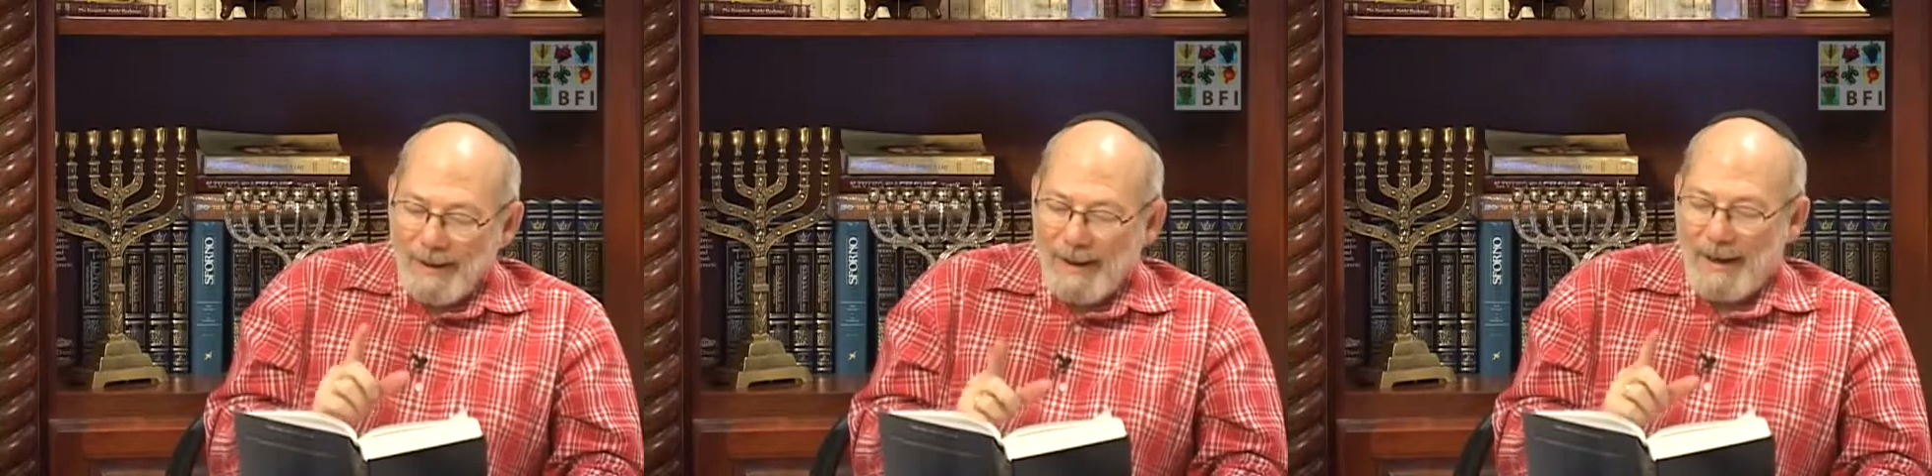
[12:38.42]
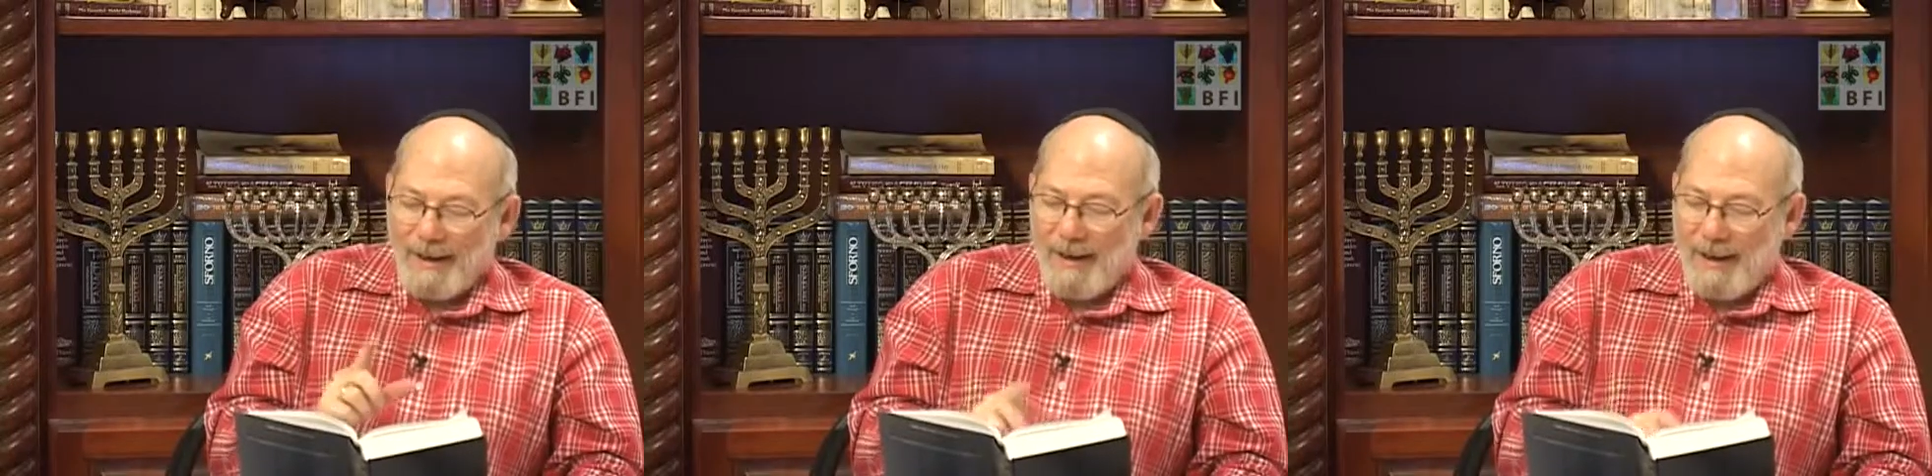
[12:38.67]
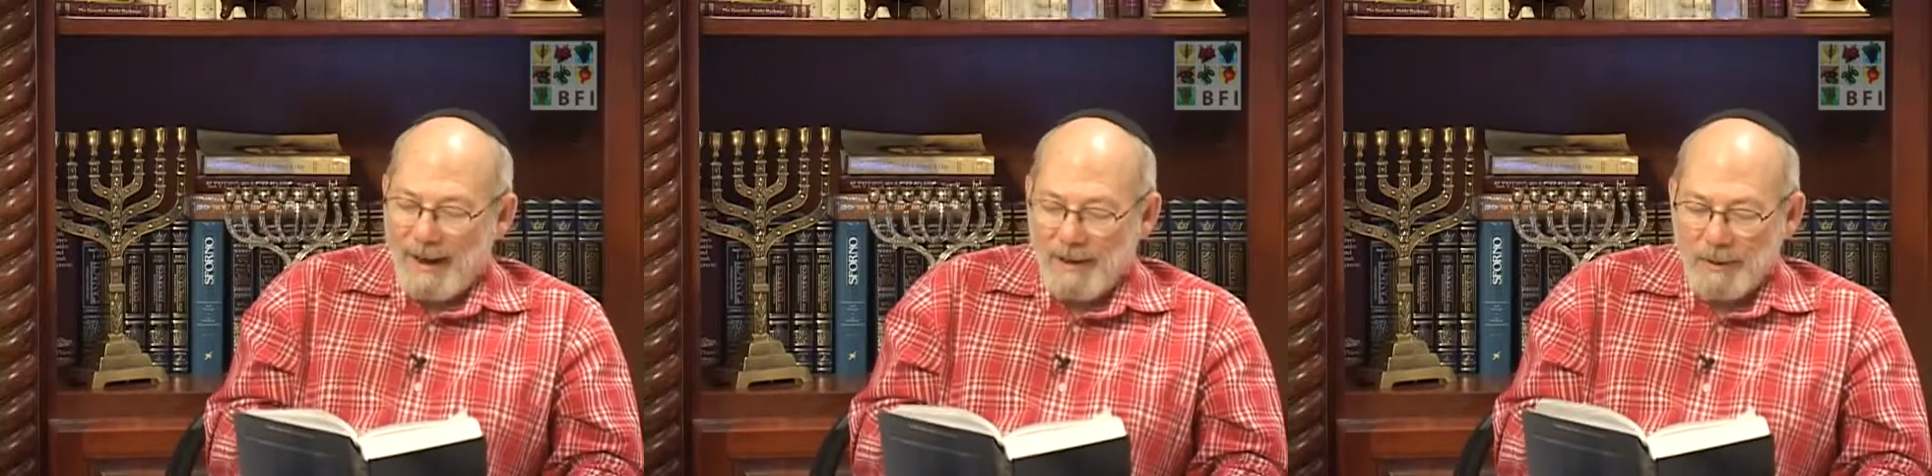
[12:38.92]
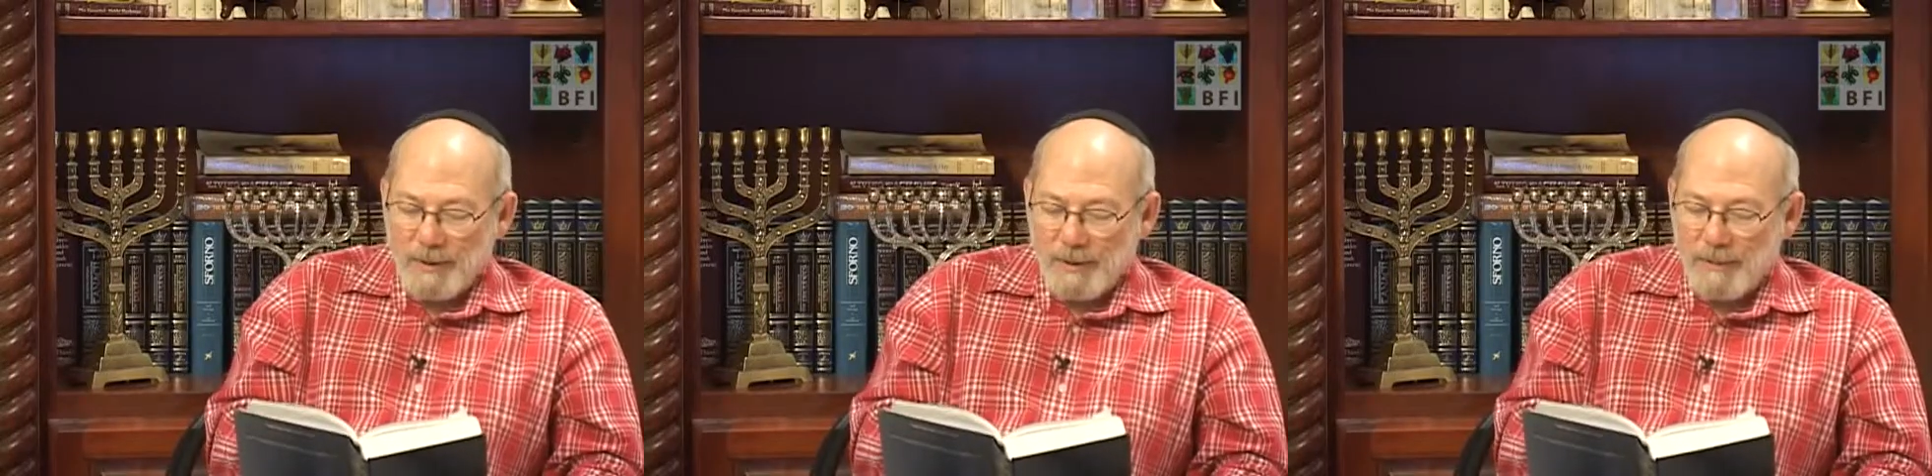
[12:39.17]
And they
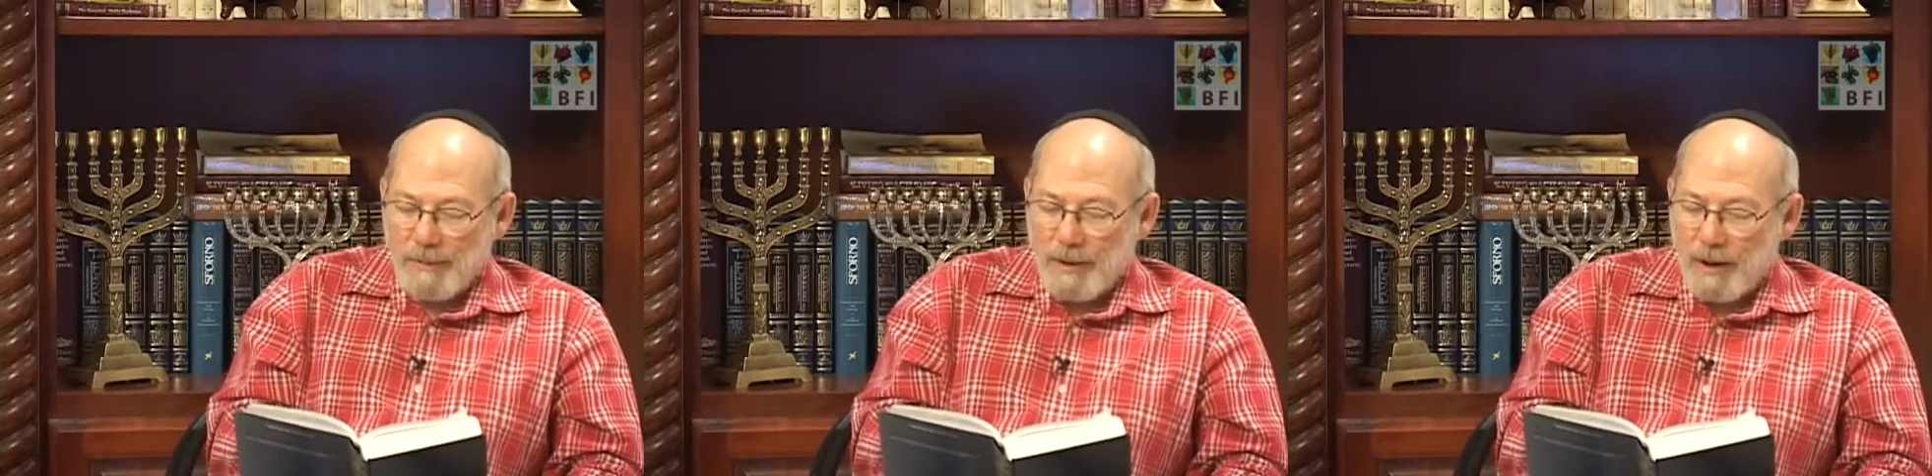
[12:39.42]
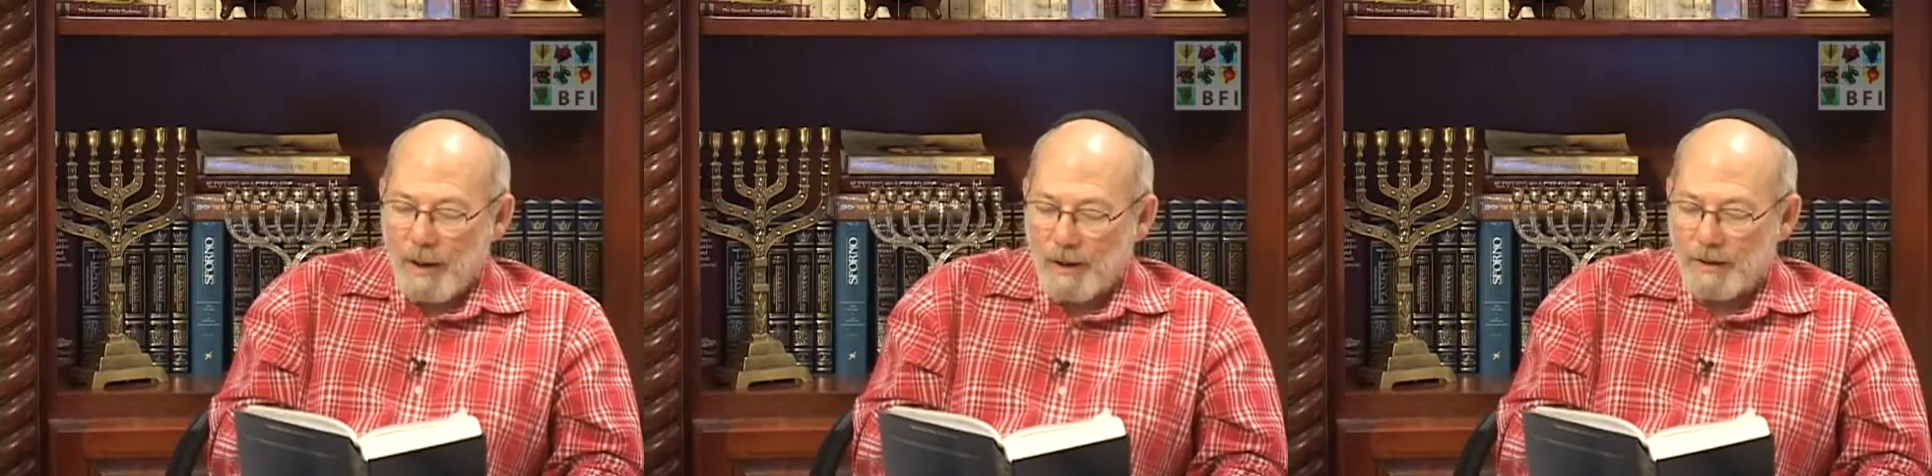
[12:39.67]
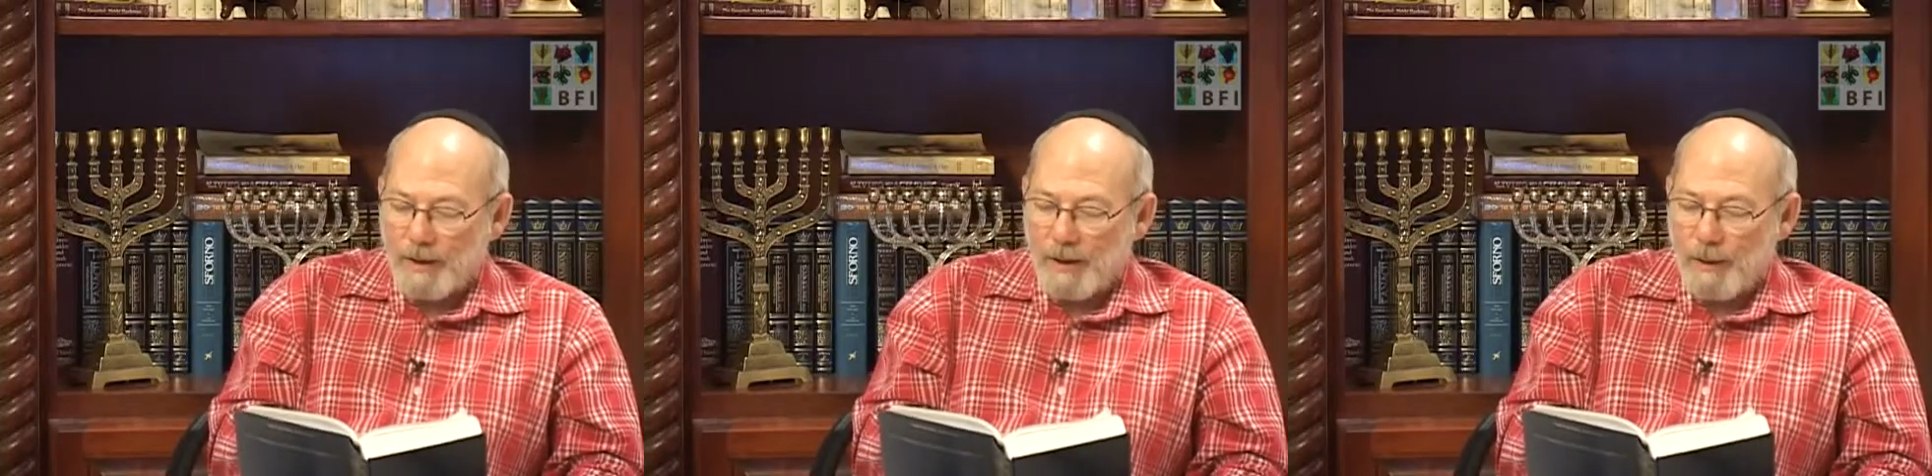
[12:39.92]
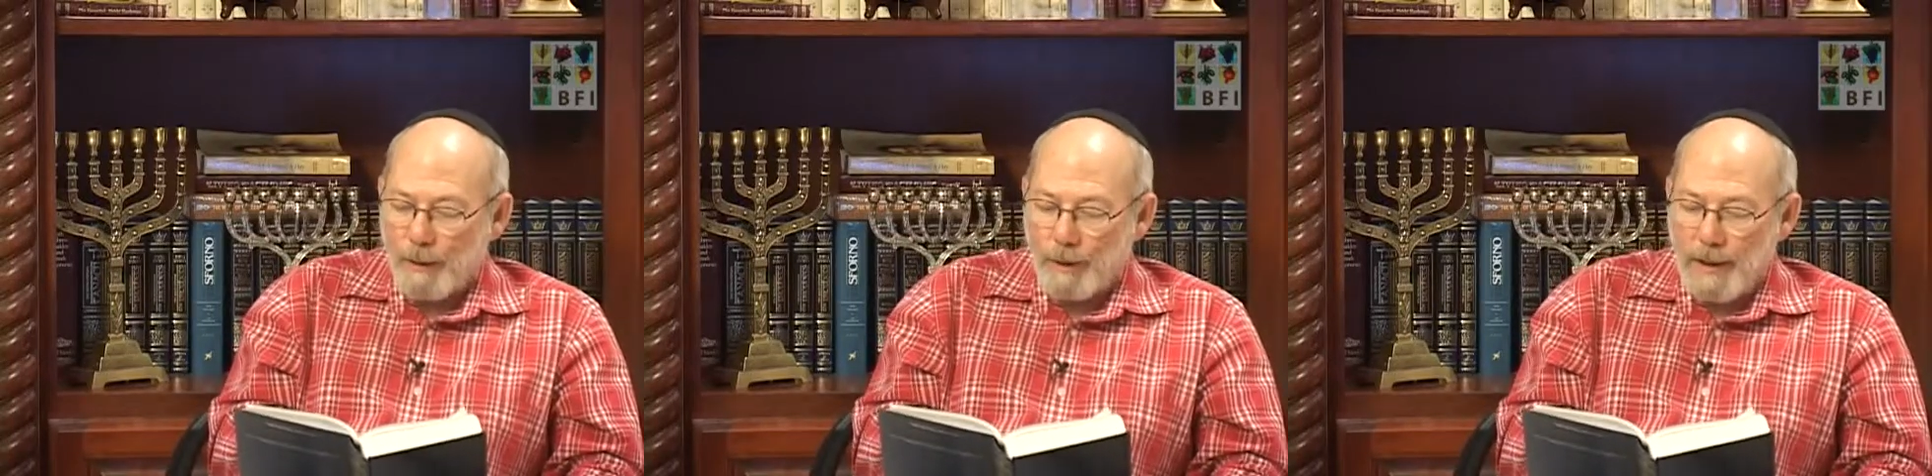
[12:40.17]
answer, because the
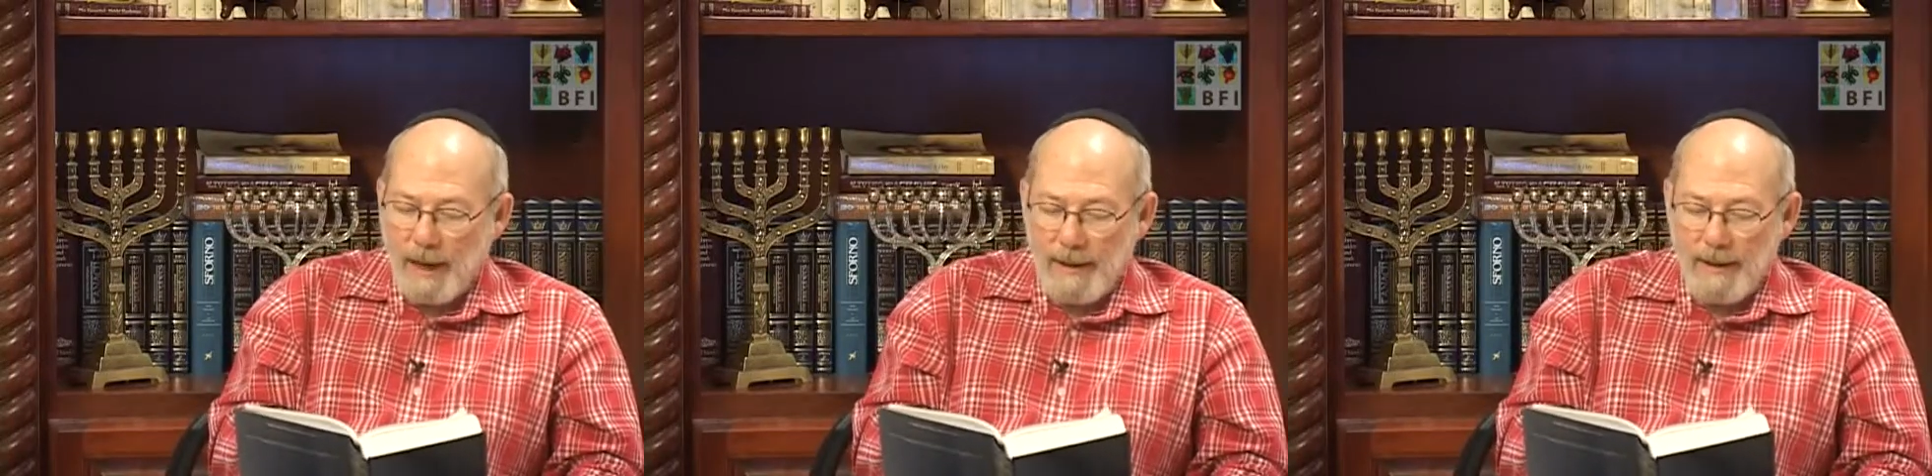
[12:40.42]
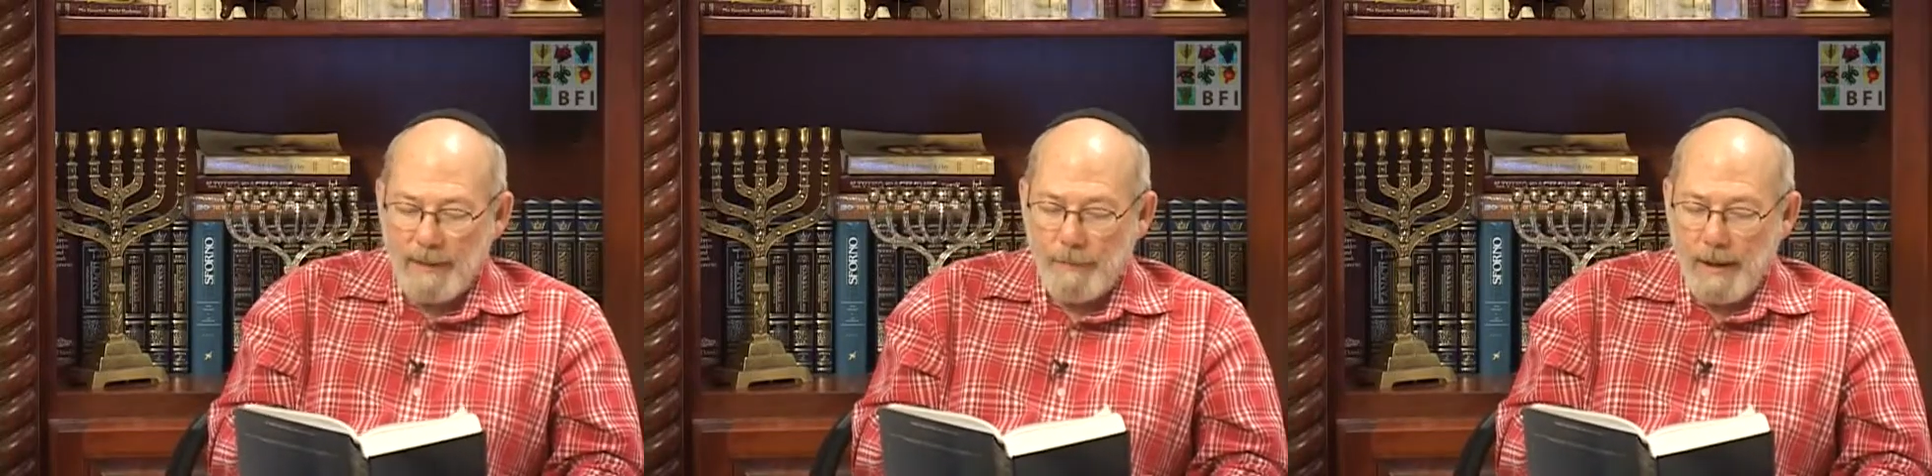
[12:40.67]
created